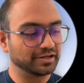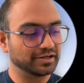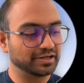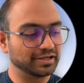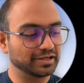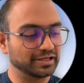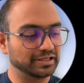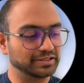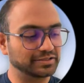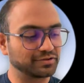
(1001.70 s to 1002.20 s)

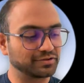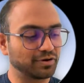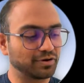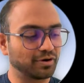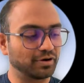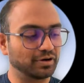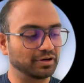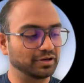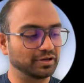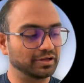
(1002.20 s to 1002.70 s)
is
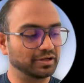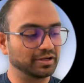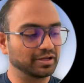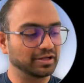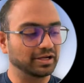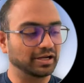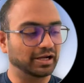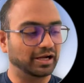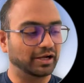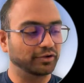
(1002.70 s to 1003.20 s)
called,
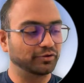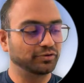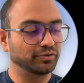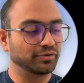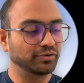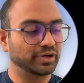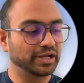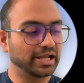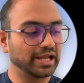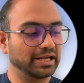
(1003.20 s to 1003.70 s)

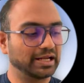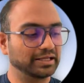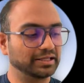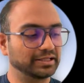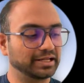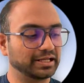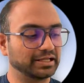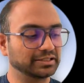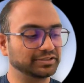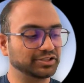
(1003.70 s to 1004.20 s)
hey,
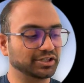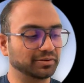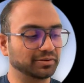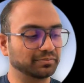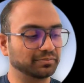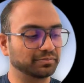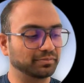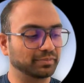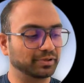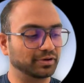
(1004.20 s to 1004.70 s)
take a
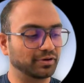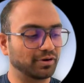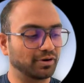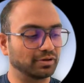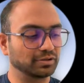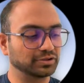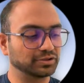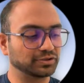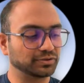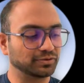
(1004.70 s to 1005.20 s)
jump, but
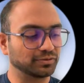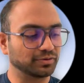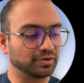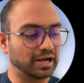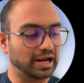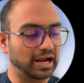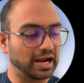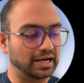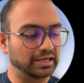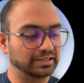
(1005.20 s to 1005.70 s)
also
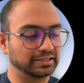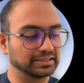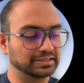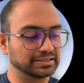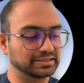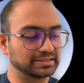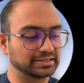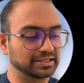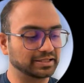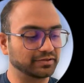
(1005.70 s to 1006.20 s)
add
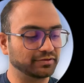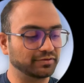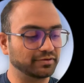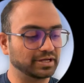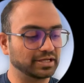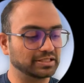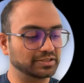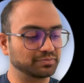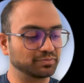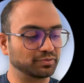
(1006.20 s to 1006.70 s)
this
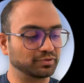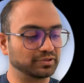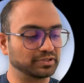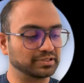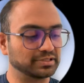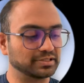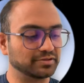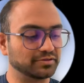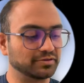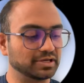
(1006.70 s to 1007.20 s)
address, put
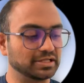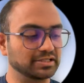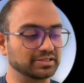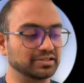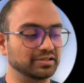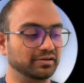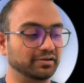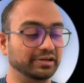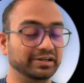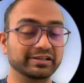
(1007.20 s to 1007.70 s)
this address,
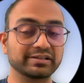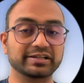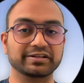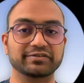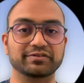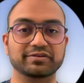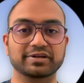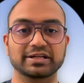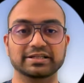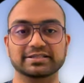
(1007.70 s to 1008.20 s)
the return
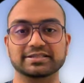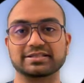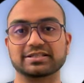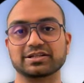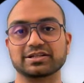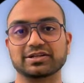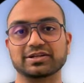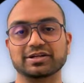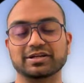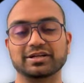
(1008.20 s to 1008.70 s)
address.
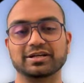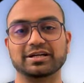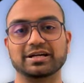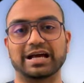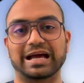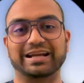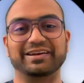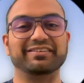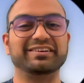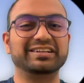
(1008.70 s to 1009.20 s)

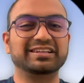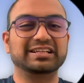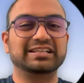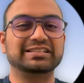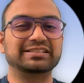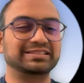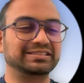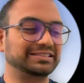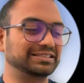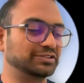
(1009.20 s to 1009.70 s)
And return
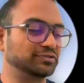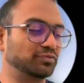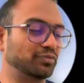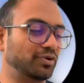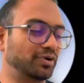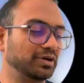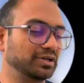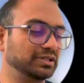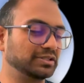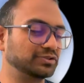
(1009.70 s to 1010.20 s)
address is
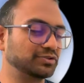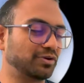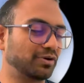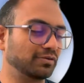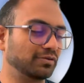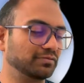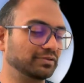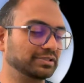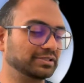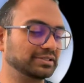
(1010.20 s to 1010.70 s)
what? It's
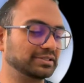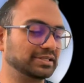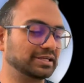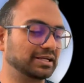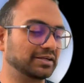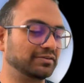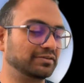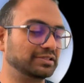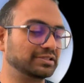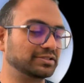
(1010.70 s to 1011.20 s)
always the
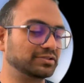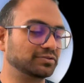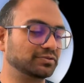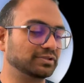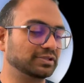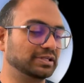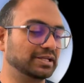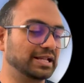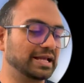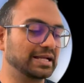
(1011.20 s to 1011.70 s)
address to the
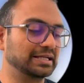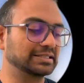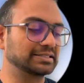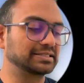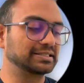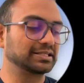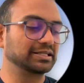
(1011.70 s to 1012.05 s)
next